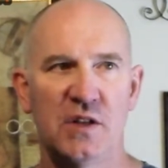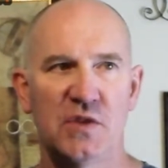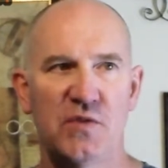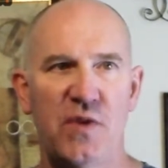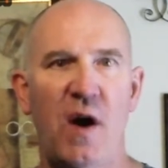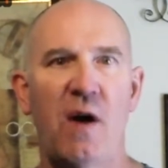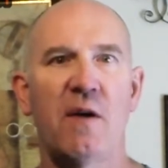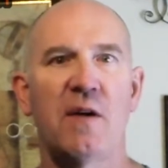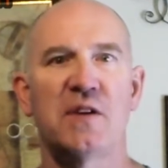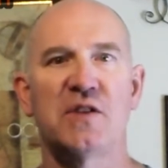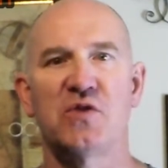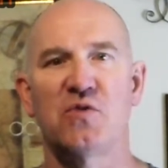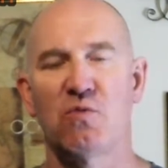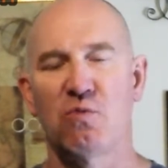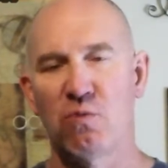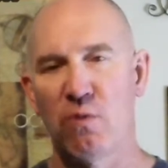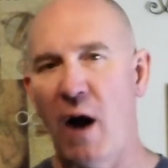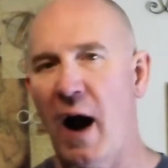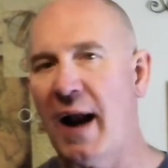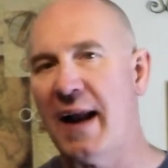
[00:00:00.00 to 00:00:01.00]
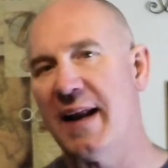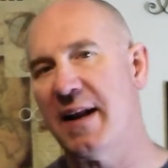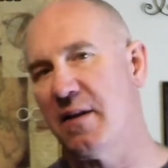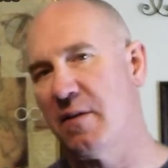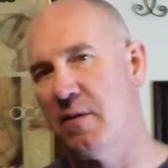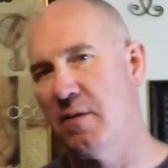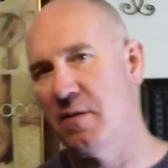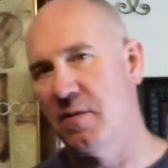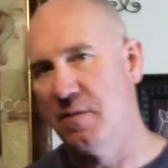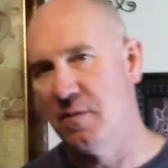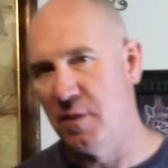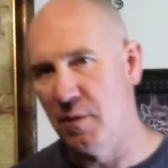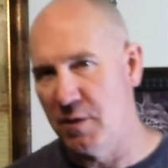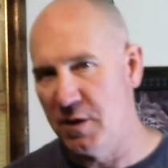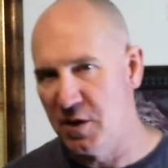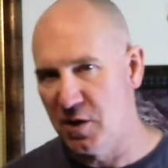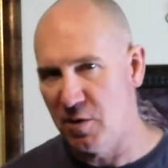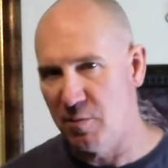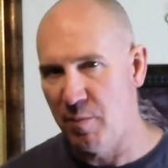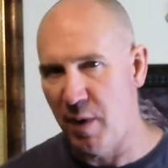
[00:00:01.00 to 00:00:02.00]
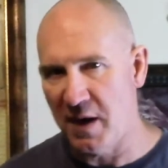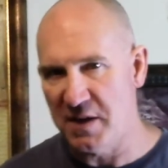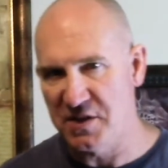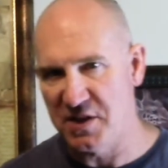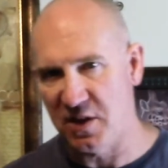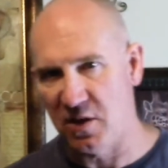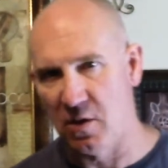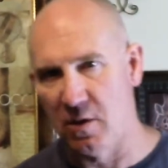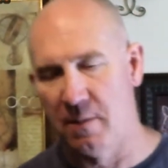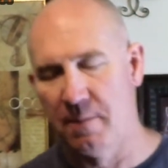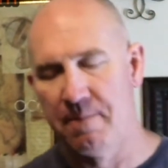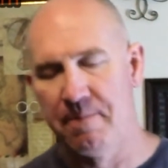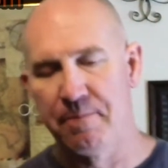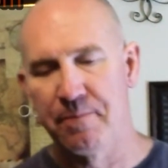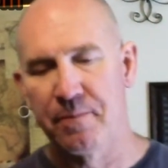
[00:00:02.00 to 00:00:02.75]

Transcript: far as riding your bicycle.